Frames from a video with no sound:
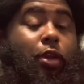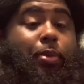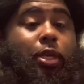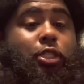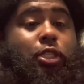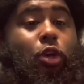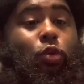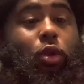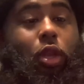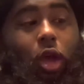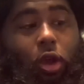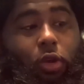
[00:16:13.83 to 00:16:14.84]
being so
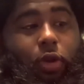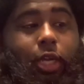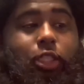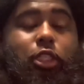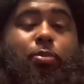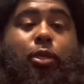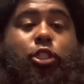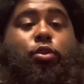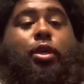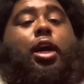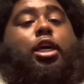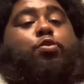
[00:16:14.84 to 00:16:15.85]
long. I just miss you guys.